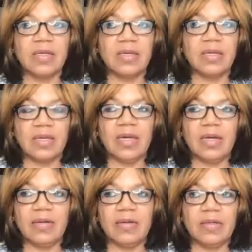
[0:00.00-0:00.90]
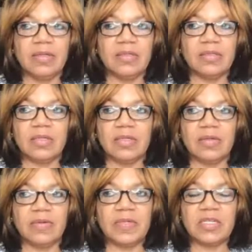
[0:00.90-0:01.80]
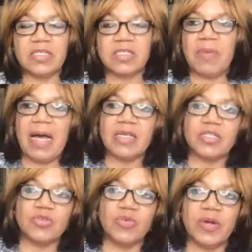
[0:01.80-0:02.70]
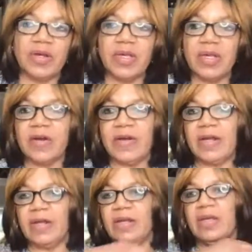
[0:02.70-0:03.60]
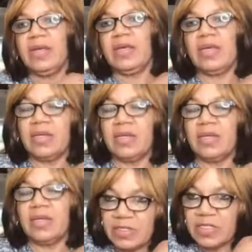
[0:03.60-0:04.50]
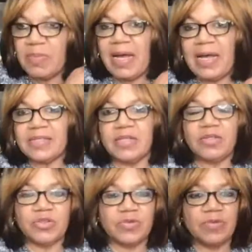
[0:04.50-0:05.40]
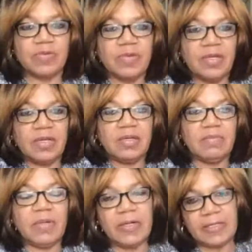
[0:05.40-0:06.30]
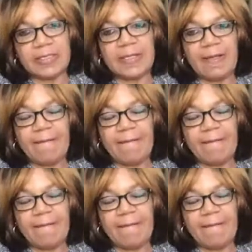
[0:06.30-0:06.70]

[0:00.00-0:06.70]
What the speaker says: Yeah, you know, we just passed through, we're here, and you know we're just passing through, but